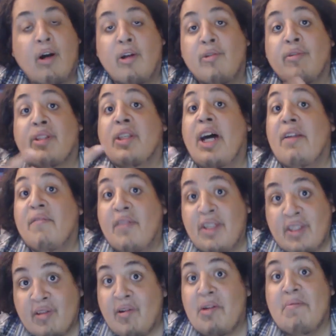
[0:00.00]
Are you excited for
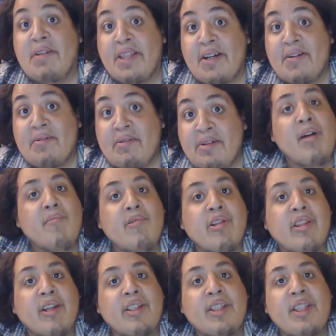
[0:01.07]
this tournament, though? Hey,
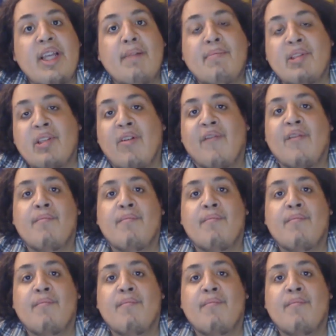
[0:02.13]
overall thoughts of the episode.